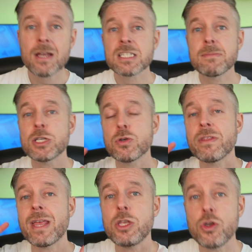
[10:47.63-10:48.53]
to make sure that
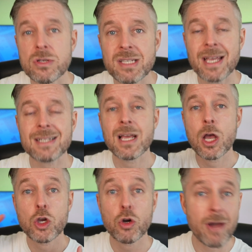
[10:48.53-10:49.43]
they're using it
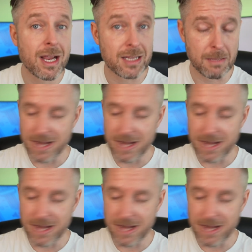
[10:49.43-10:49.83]
correctly.